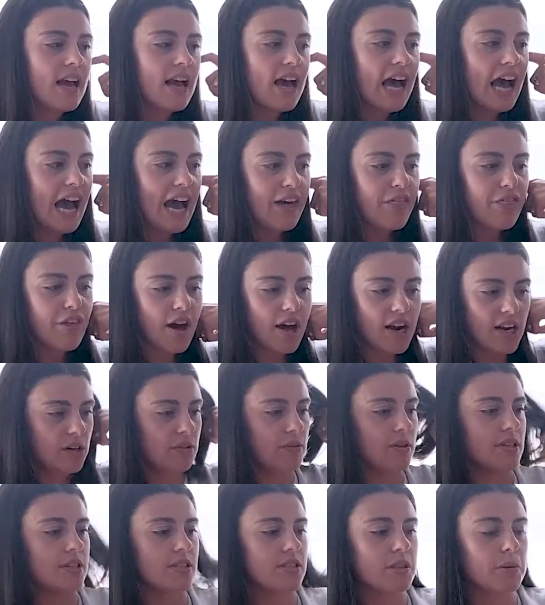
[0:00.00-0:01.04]
I thought it
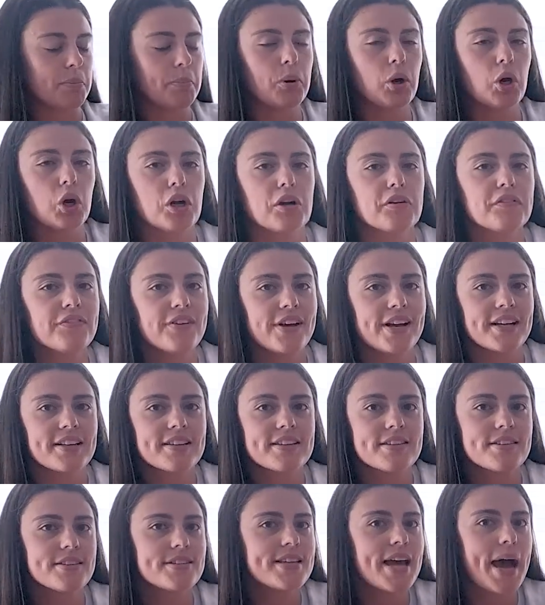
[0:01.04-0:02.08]
was the
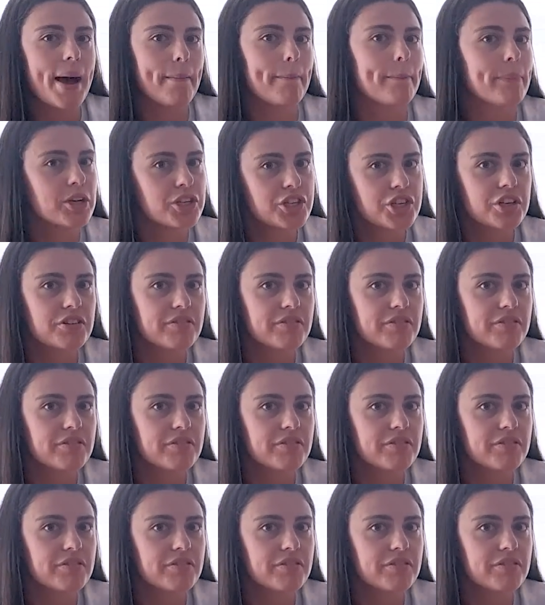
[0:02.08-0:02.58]
perfect temperature